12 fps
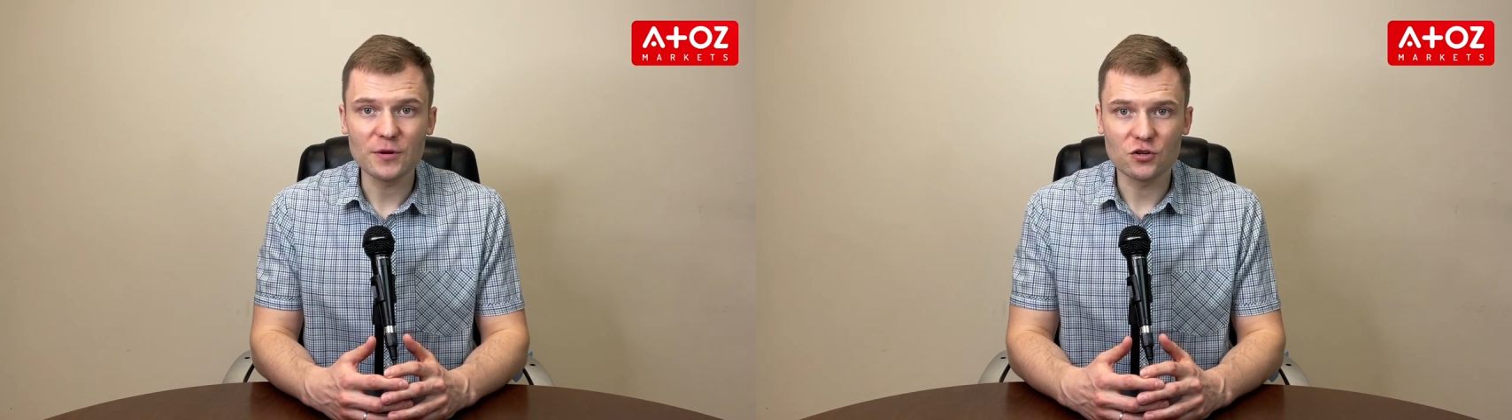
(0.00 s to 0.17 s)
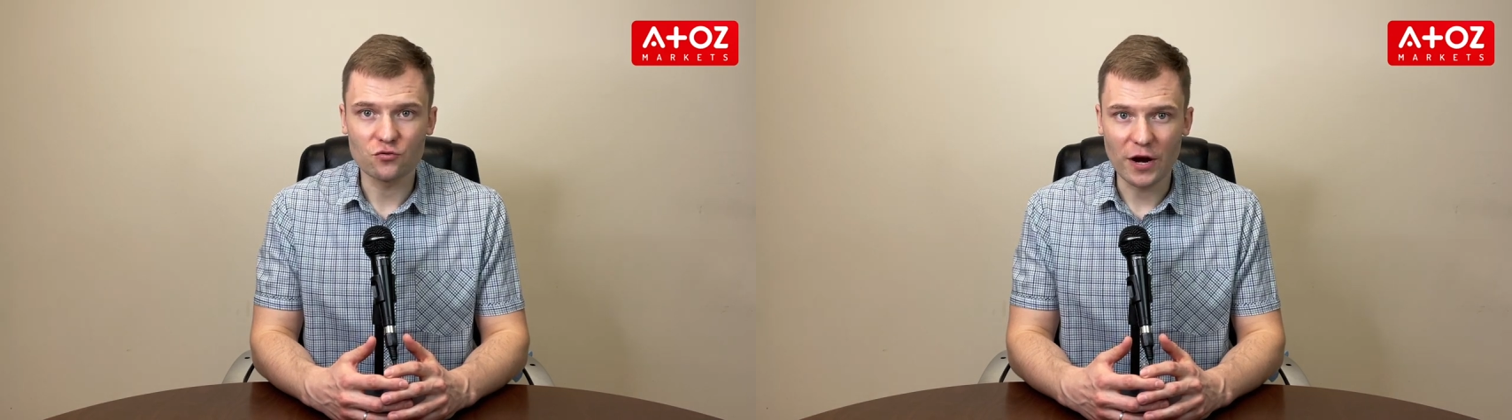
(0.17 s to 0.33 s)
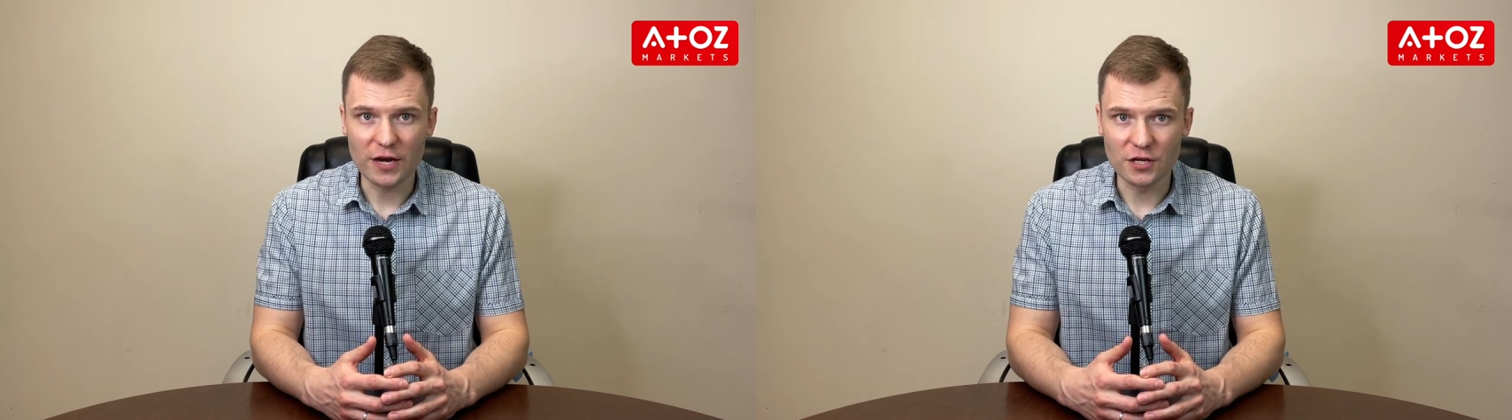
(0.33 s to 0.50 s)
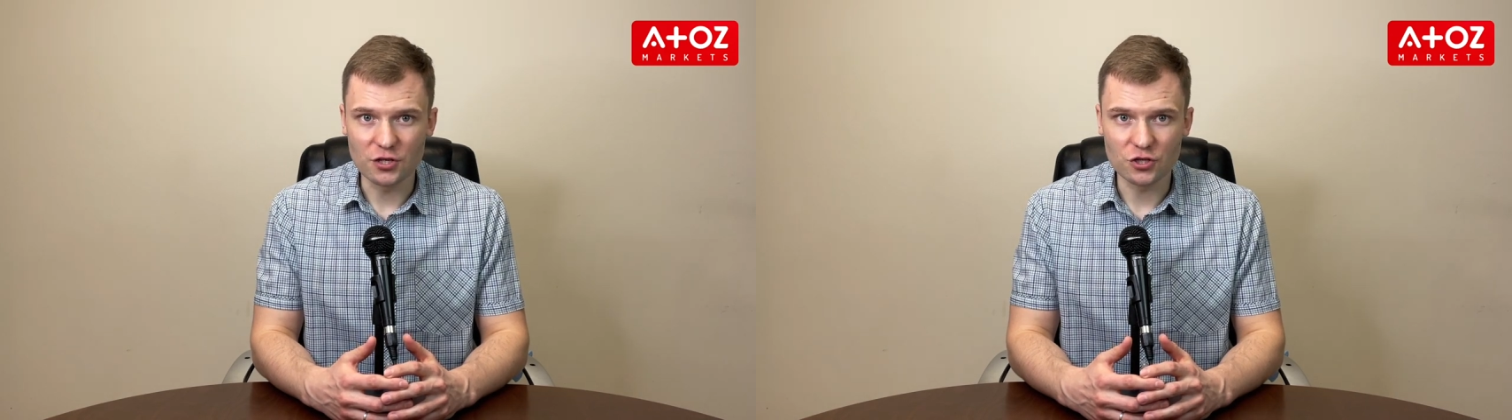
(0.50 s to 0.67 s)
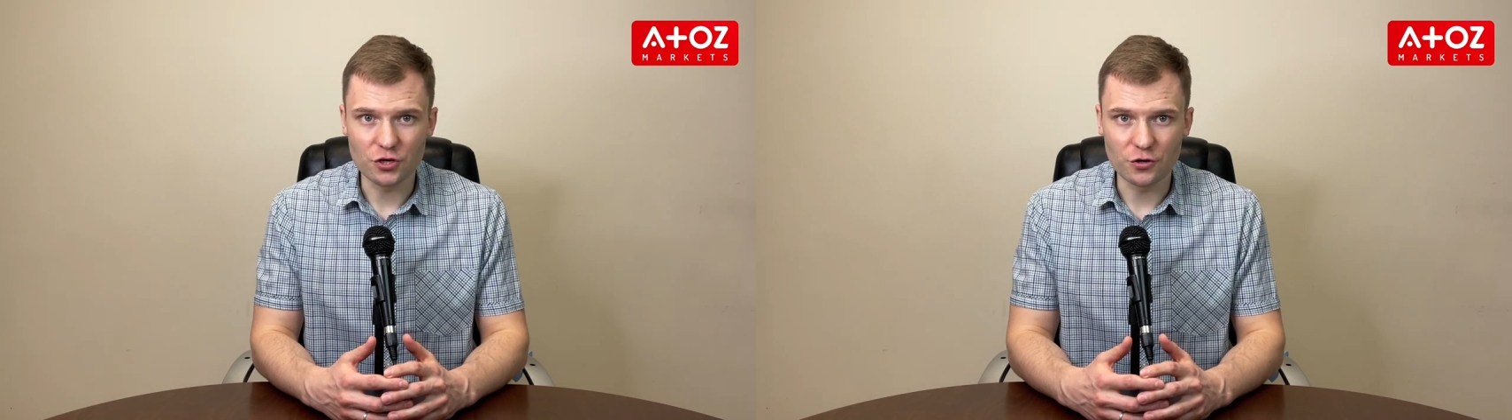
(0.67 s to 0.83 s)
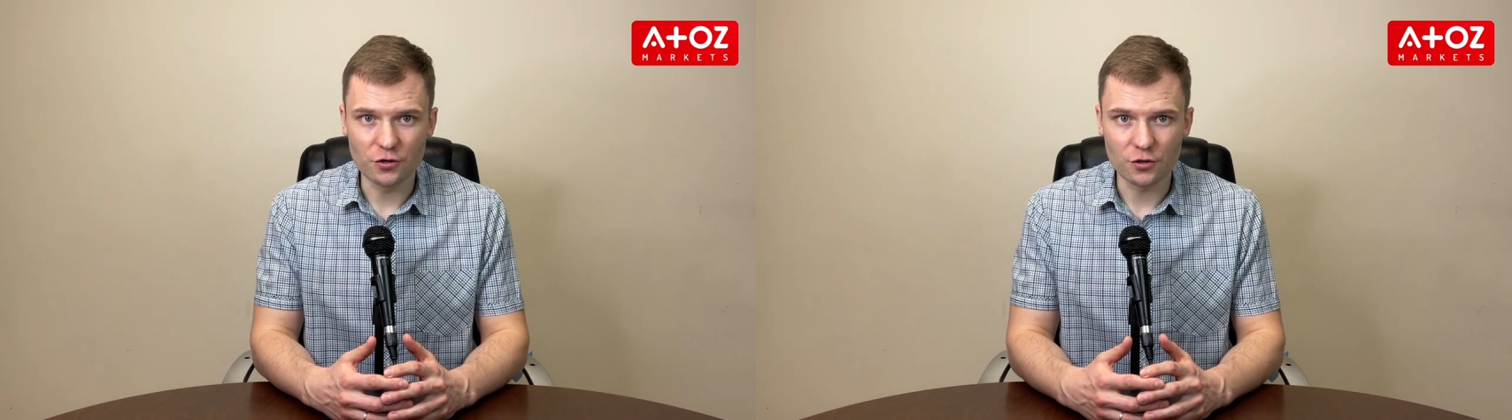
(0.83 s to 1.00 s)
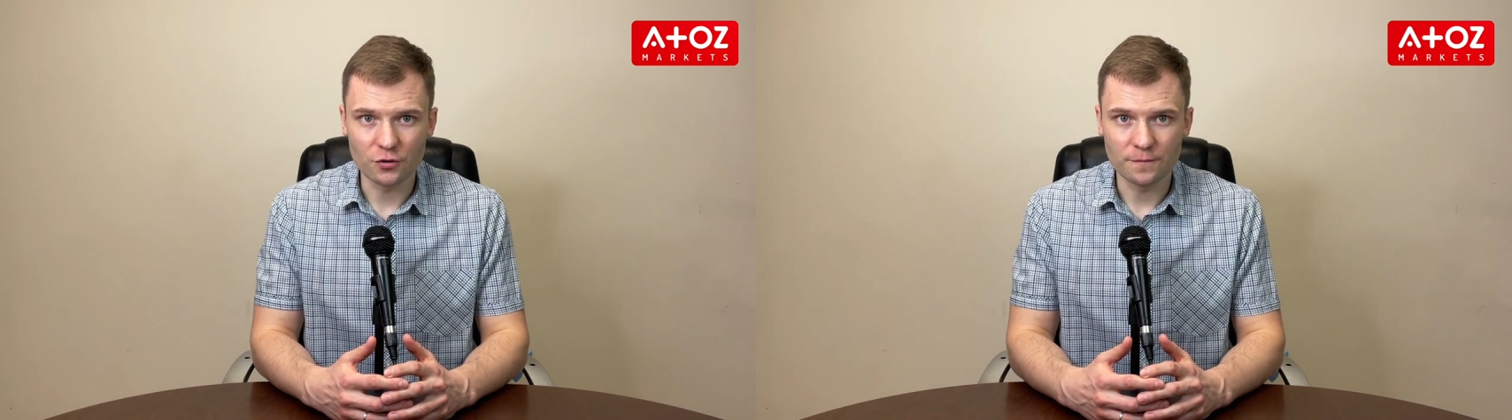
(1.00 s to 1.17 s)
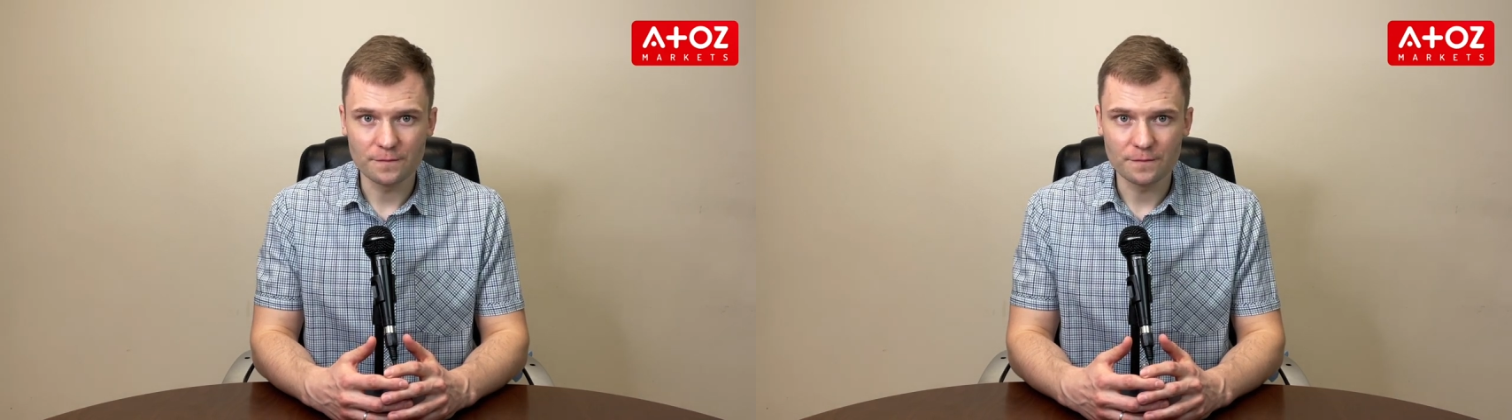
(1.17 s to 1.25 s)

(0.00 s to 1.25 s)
a trading journal.